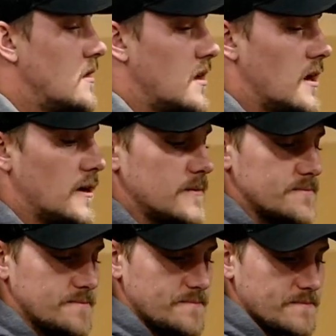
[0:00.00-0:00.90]

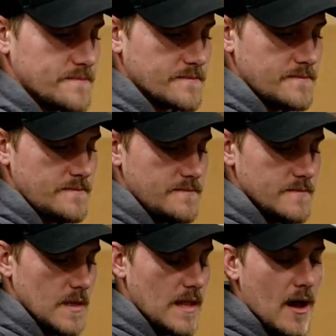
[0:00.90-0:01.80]

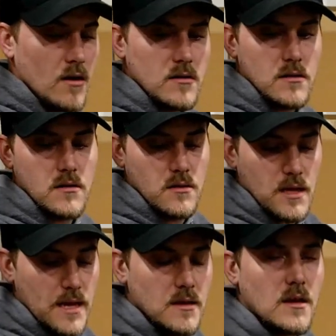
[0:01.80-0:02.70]
Now,
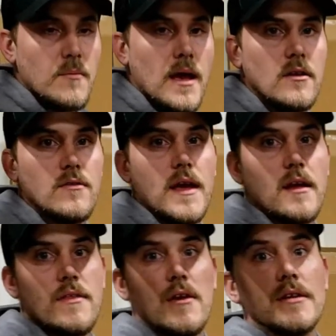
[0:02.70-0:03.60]
in the Commander,
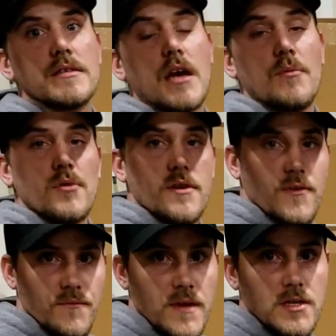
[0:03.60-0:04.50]
there is a couple
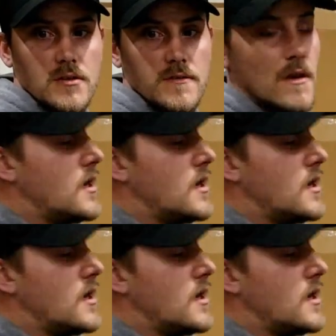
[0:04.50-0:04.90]
different features.